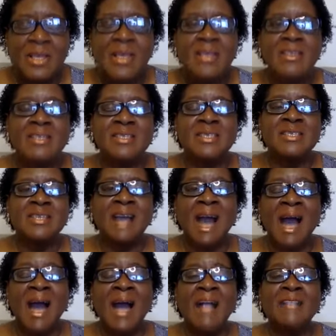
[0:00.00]
This is
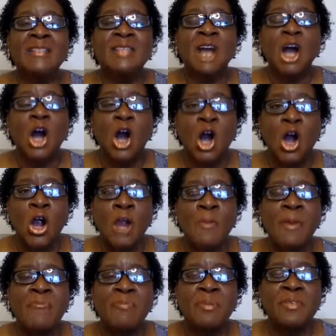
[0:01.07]
God's arm
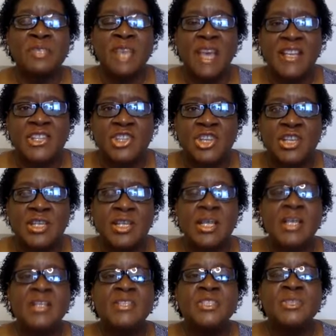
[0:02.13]
of protection
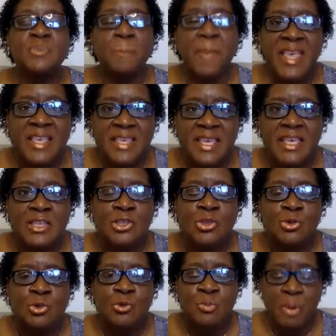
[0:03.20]
speaking
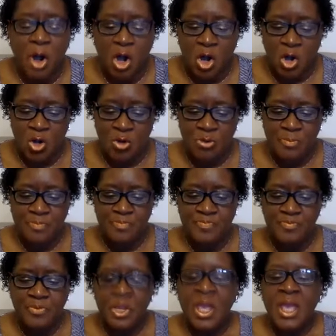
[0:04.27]
through Paul.
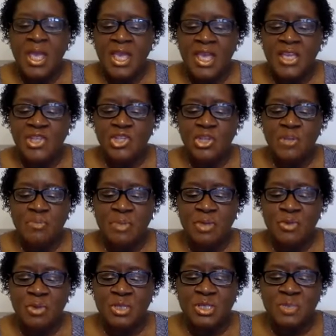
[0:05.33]
He should be
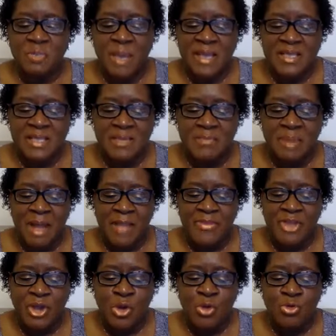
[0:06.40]
respected
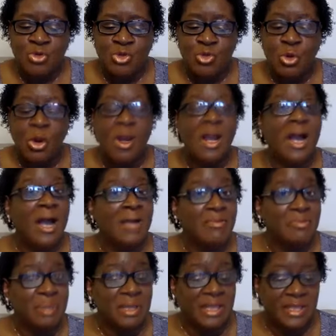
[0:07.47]
those who are
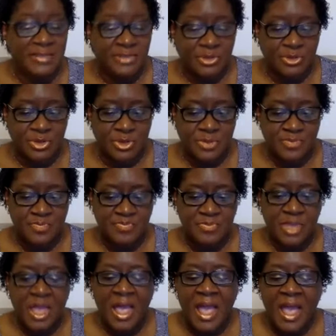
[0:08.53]
unbelievers,
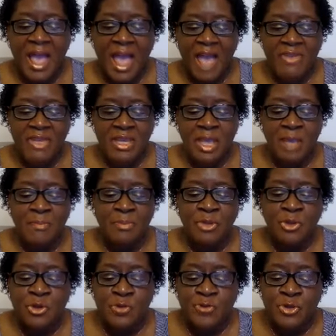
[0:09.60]
having a
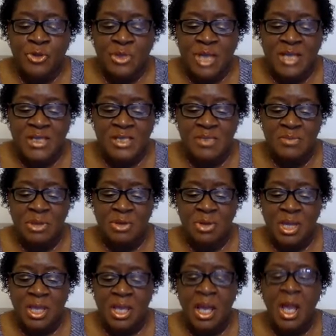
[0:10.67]
beautiful
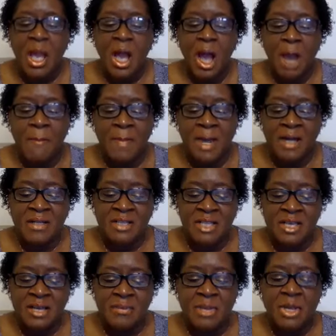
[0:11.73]
testimony among
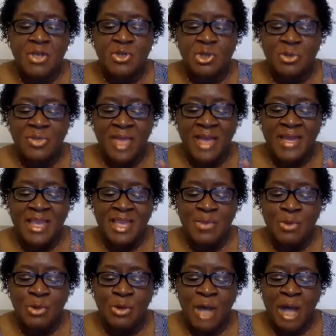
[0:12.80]
them, so that he
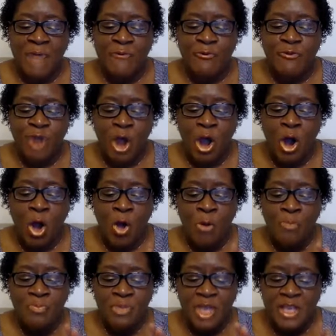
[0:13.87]
will not fall
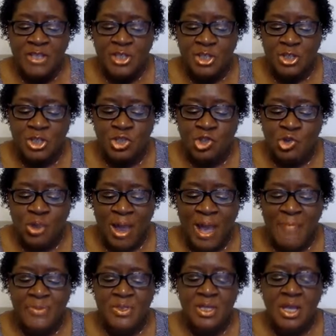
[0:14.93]
into the
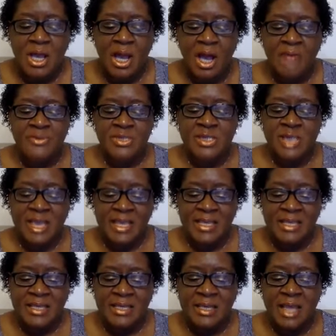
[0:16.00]
traps of
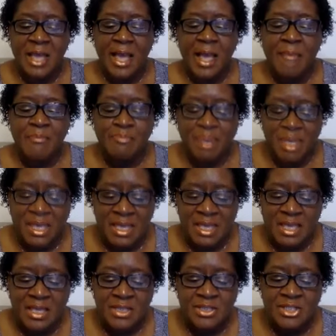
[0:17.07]
Satan and be
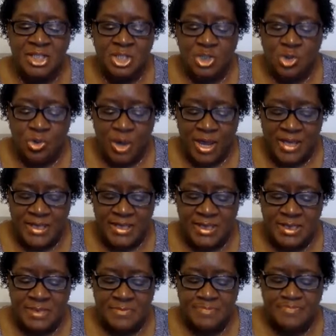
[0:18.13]
disgraced.
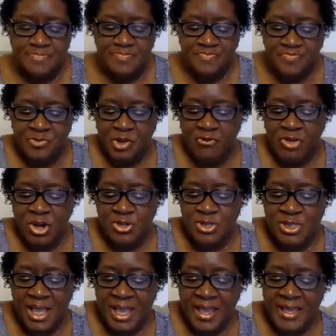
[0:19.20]
Verse
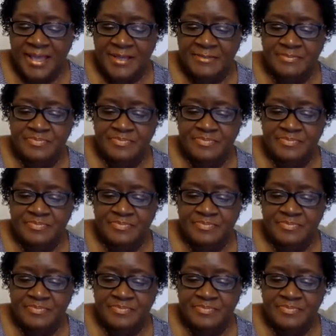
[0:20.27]
8.